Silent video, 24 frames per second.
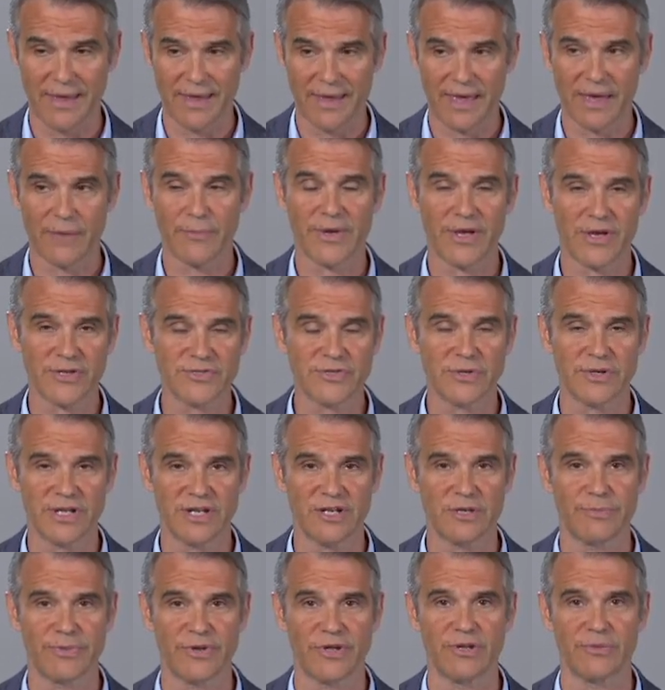And we also need
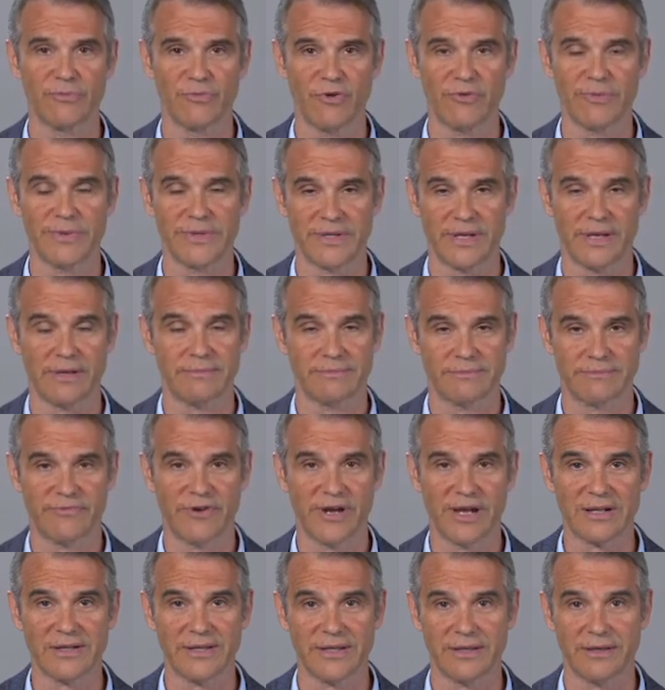to build a movement that,
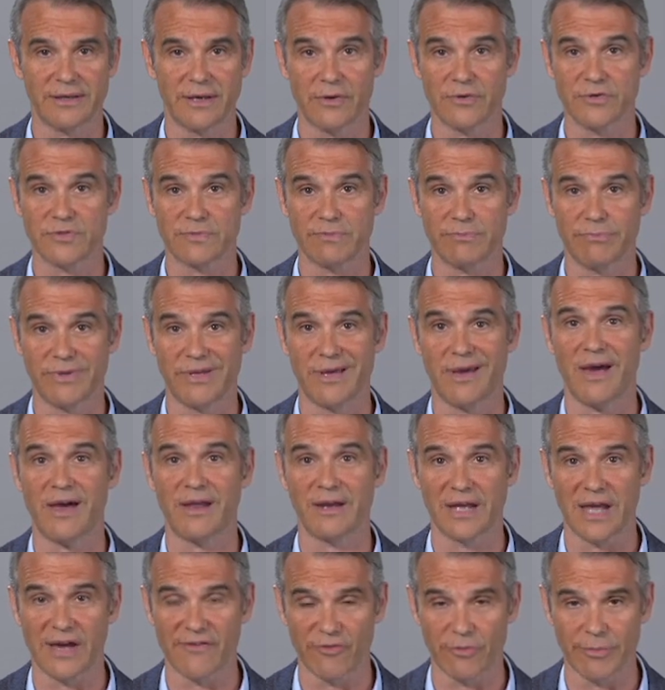frankly, goes
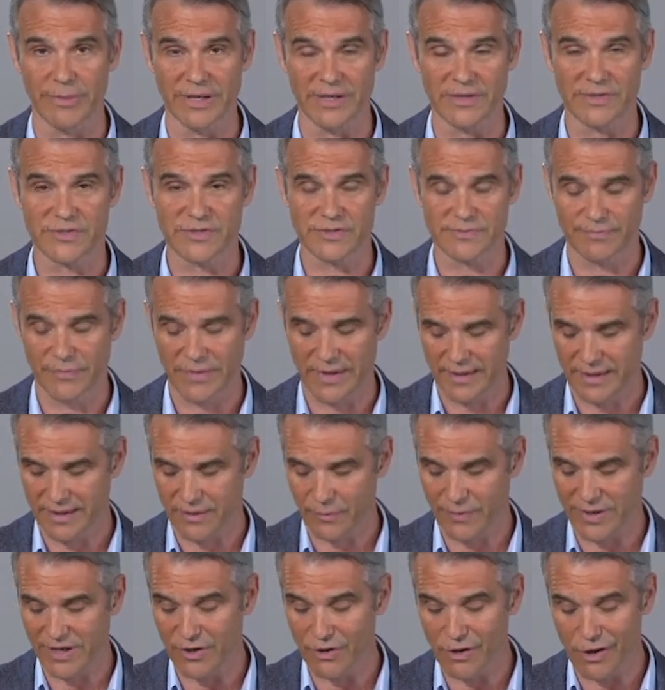beyond governments.
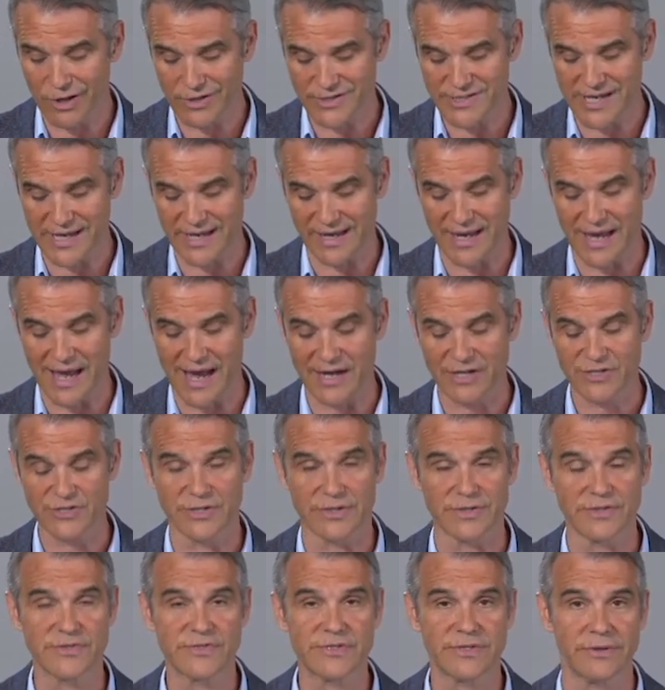We can all take
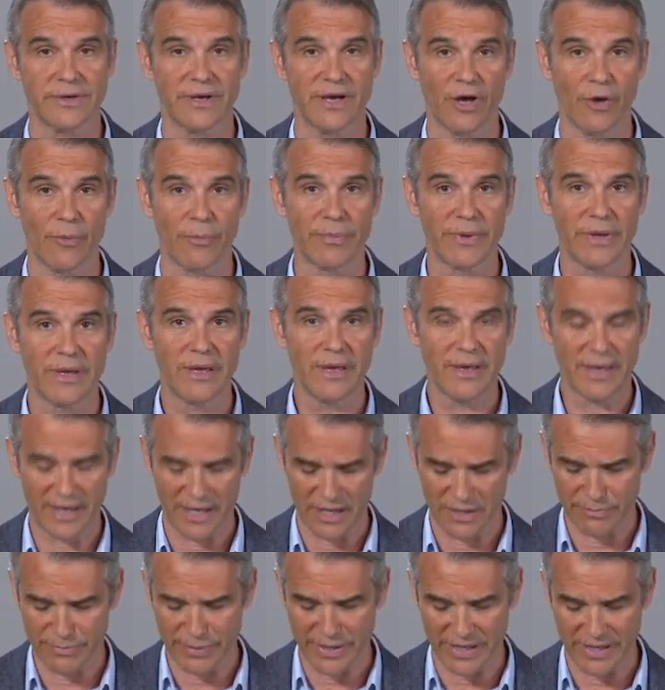actions to help
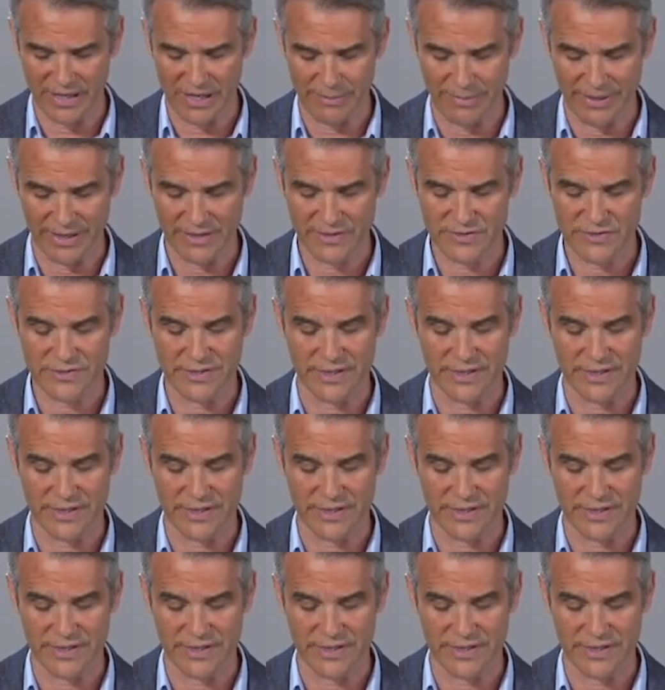end pandemics.